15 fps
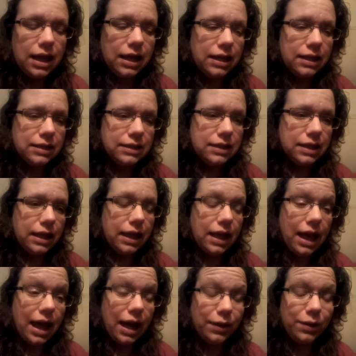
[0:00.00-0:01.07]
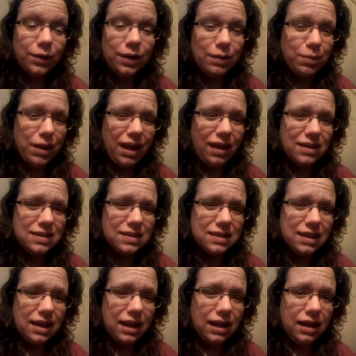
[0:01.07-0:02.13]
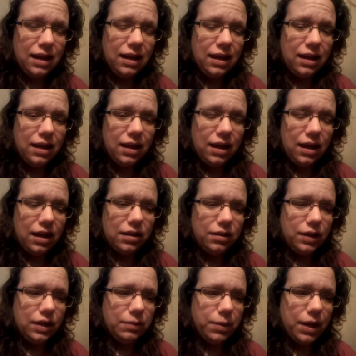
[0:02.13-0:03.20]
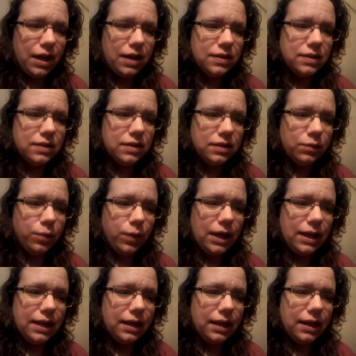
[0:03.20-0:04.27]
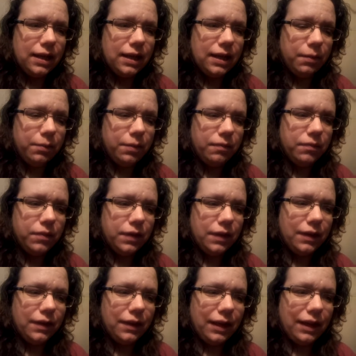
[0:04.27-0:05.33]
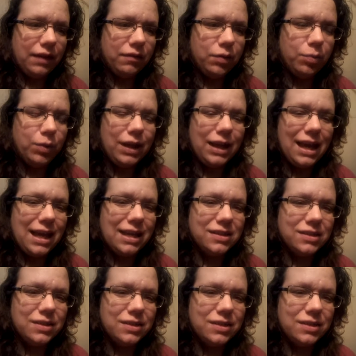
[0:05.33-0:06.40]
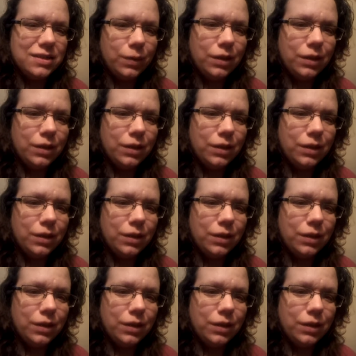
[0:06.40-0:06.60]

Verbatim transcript: And it's like, how do you get past that? How do you get past waking up and feeling like everybody hates you?